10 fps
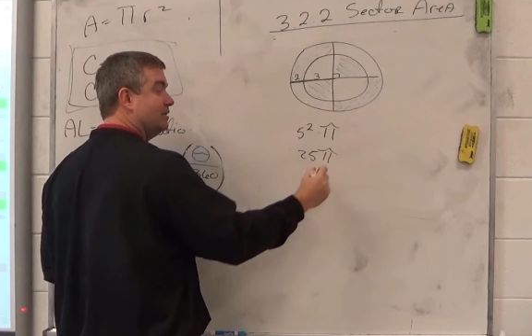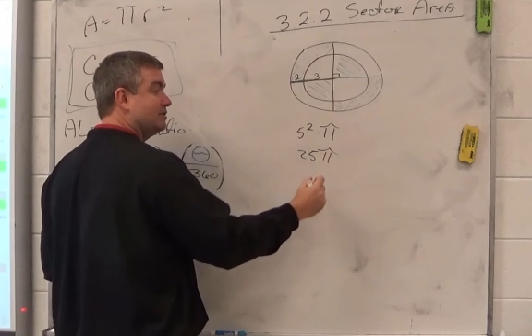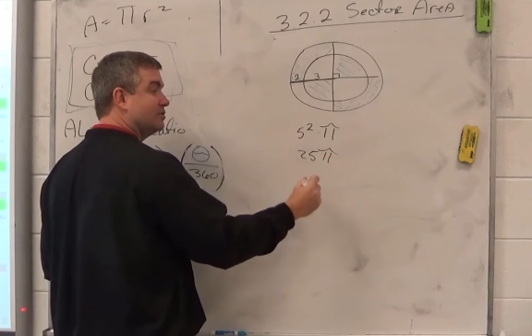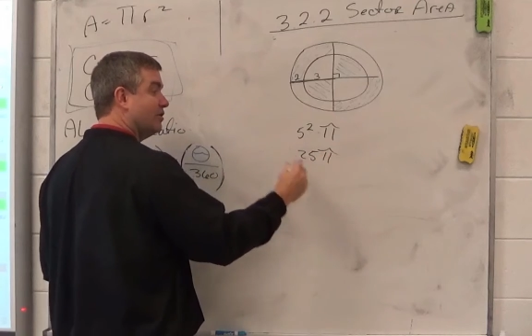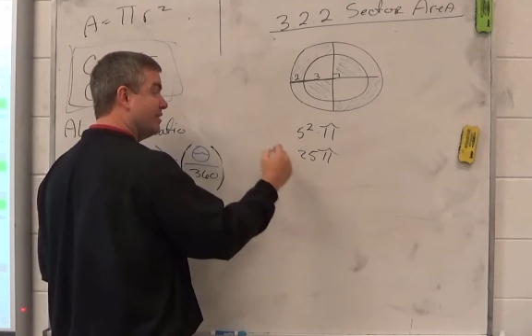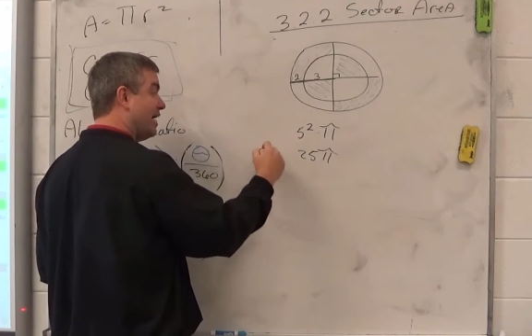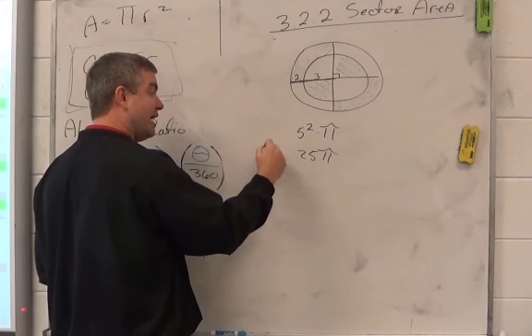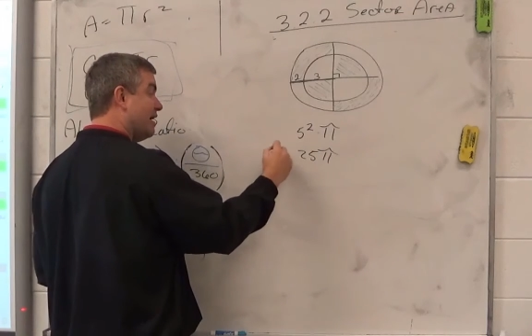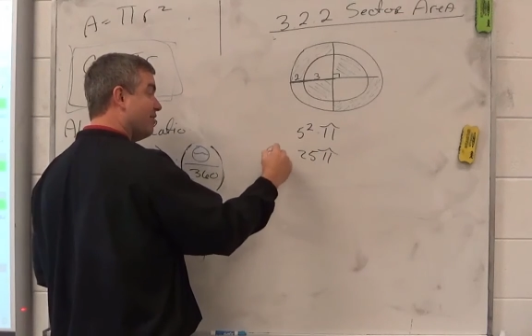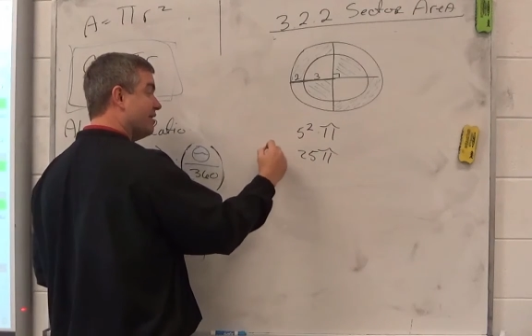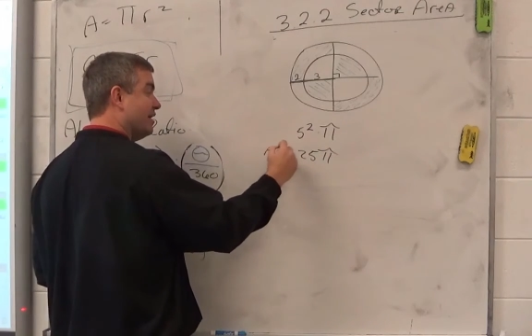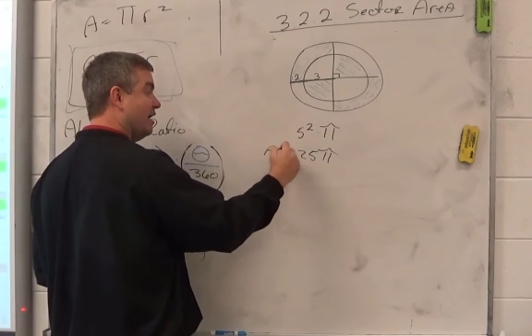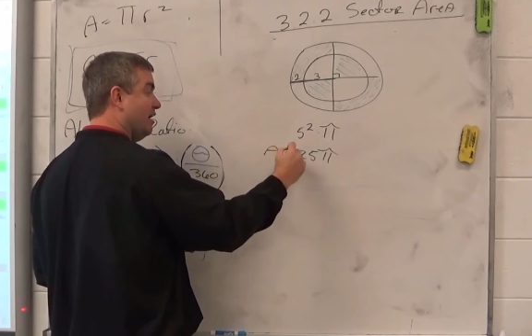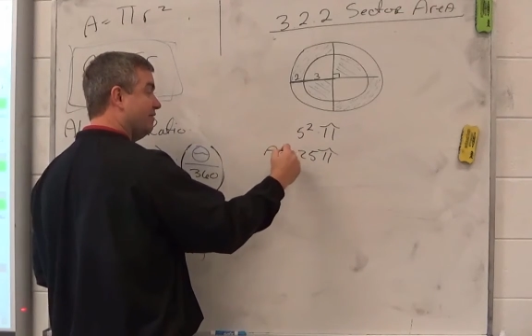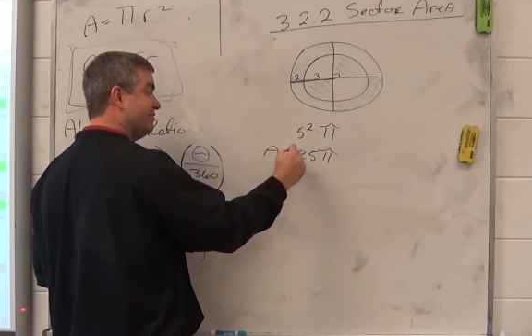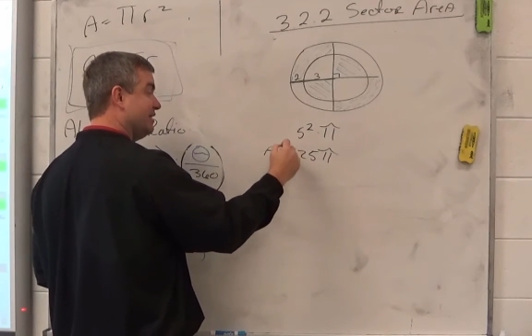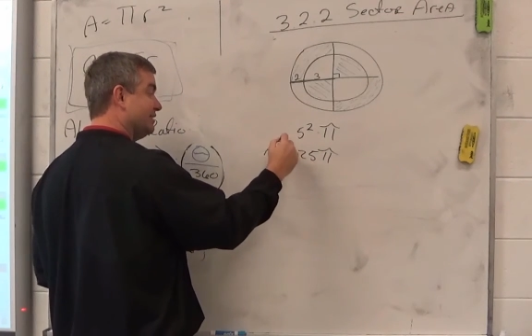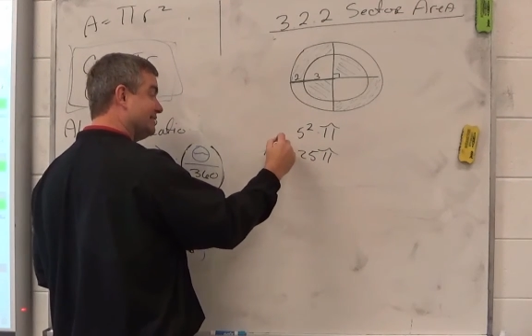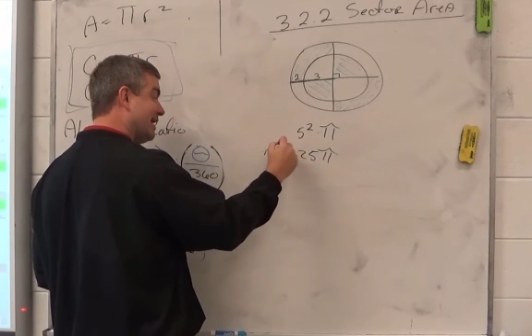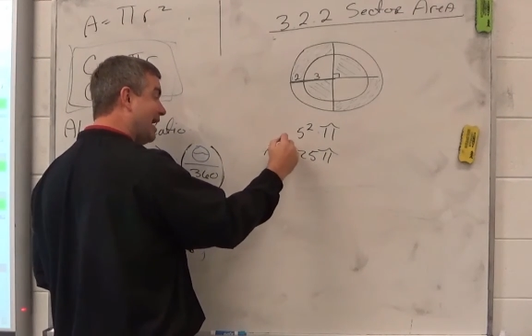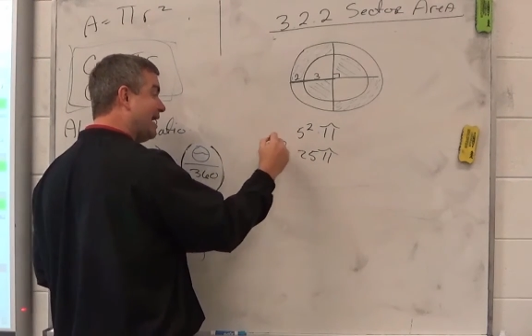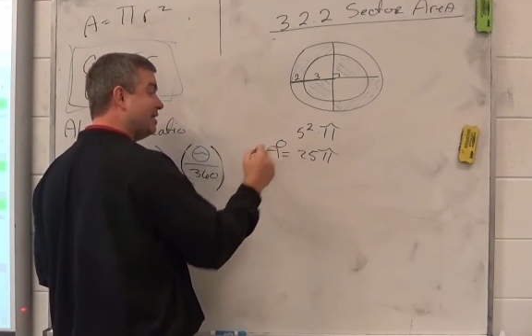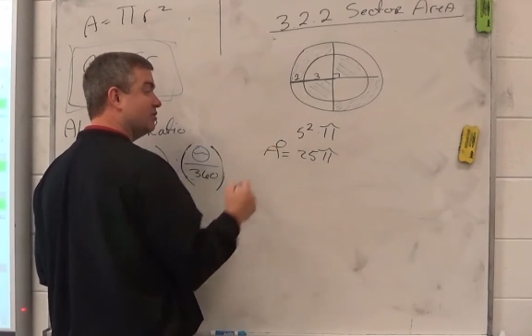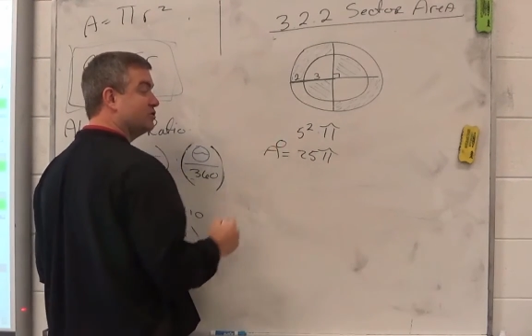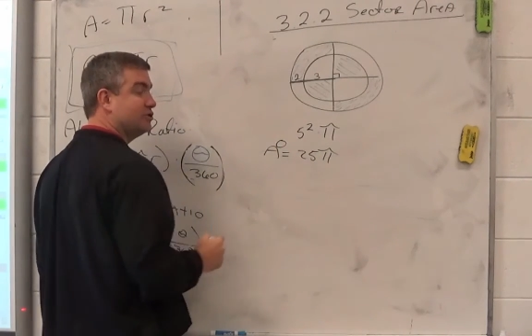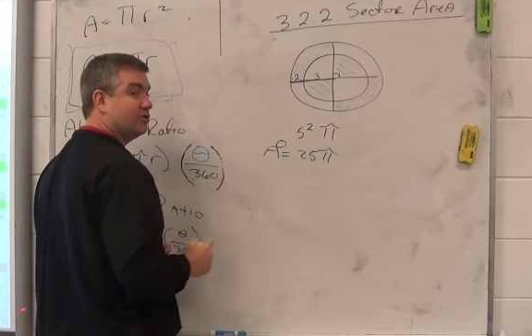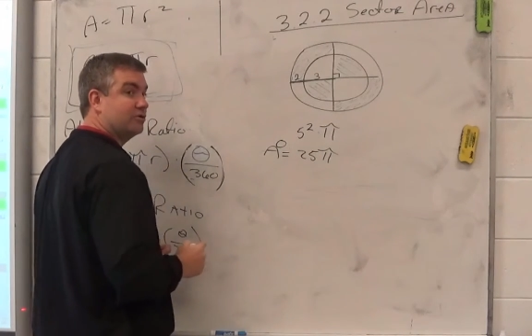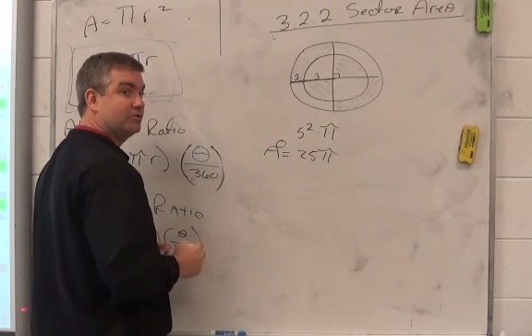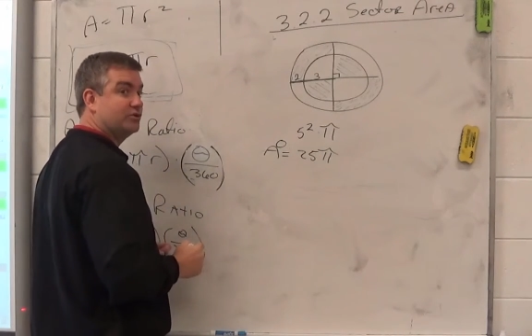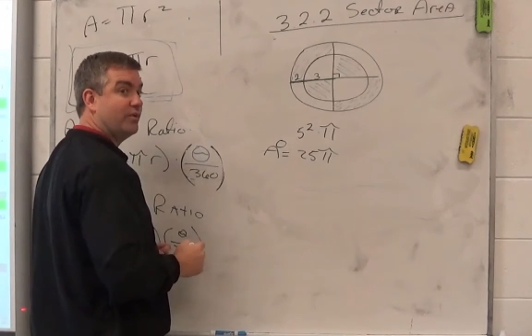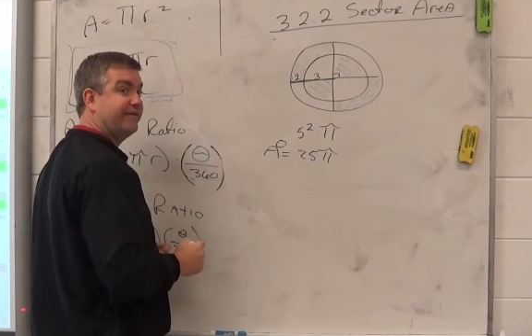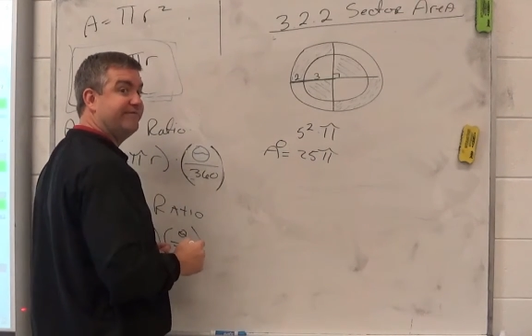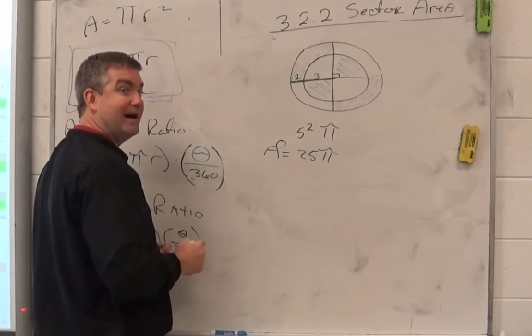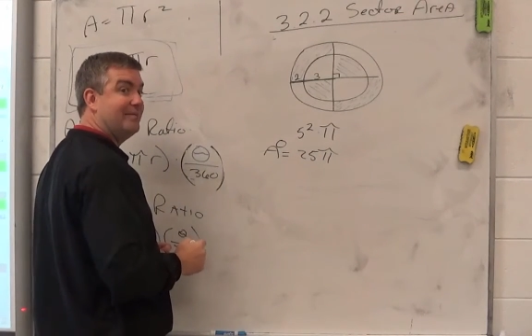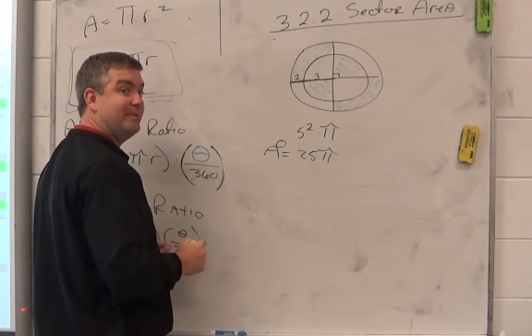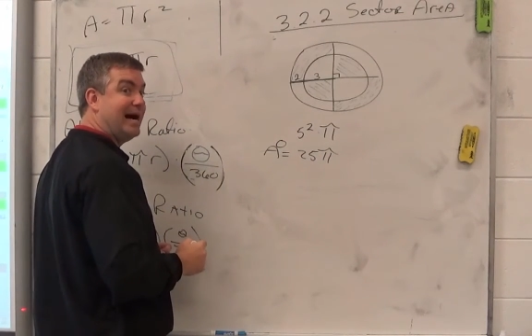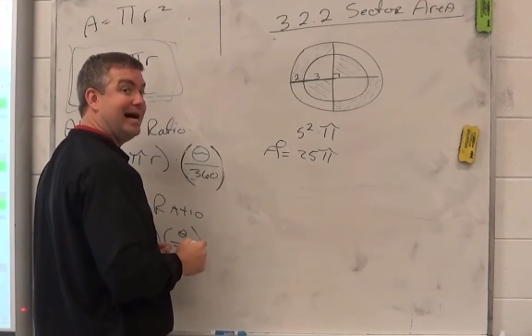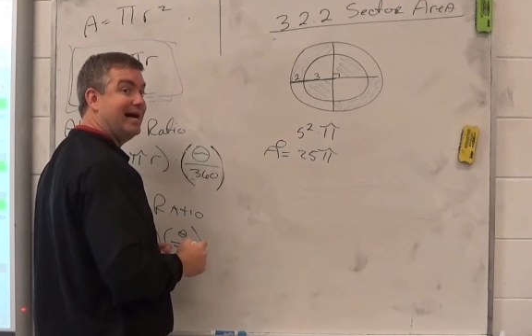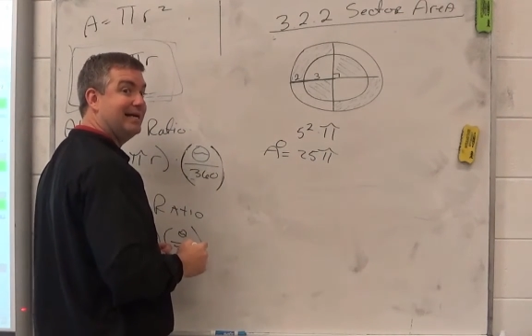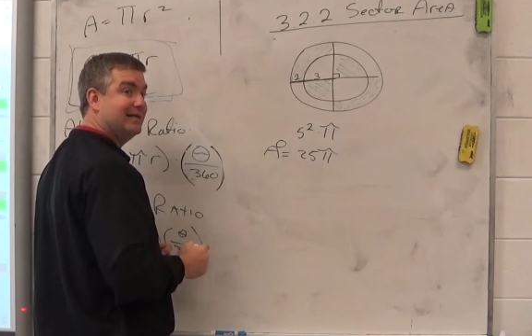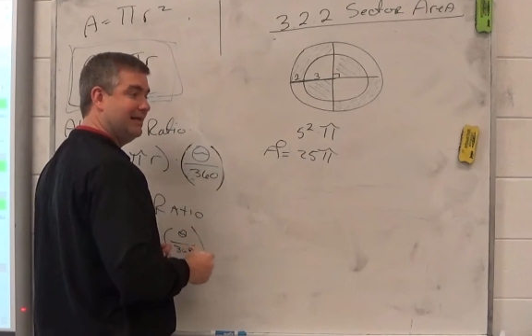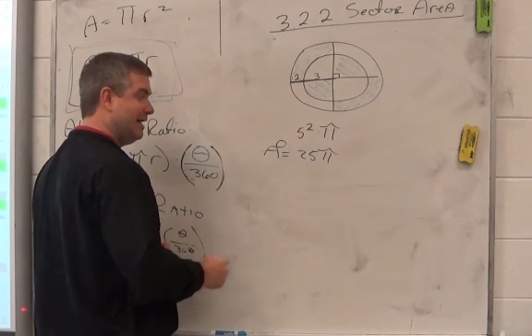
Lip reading: So the area of the entire circle is 25 pi.